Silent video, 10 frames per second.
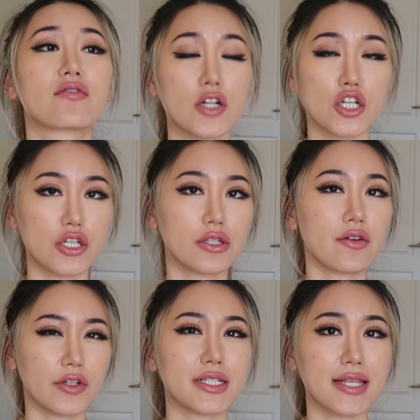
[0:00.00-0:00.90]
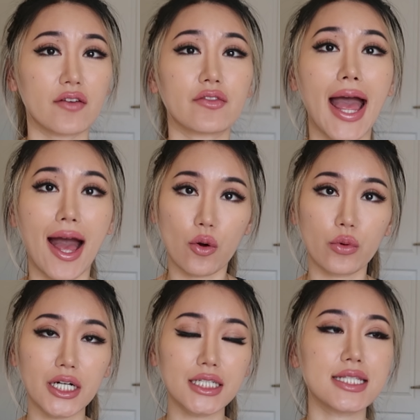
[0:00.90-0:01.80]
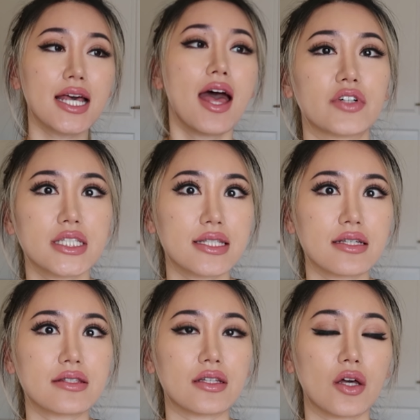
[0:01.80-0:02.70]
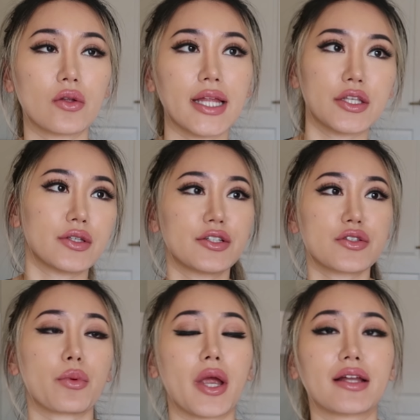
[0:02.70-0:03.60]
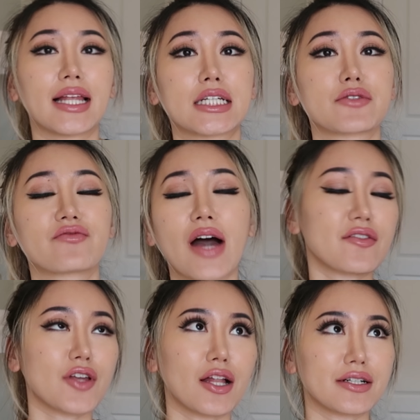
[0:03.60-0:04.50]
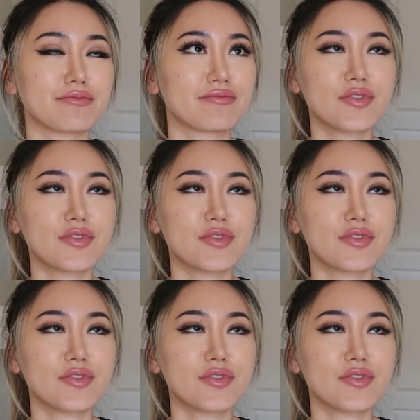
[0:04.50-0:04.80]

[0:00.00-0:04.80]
version of yourself outwards versus you know like you can just wear like a five dollar